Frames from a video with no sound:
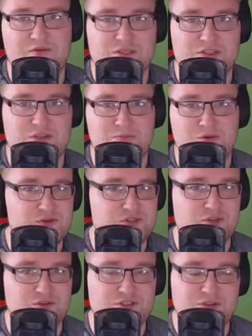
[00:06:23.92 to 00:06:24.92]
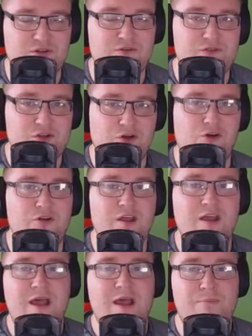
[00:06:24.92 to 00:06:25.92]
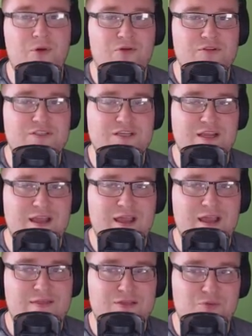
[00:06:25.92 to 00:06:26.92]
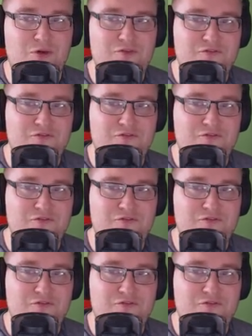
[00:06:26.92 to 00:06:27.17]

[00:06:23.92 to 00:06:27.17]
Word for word: to some more Sons of Dorn. But there's one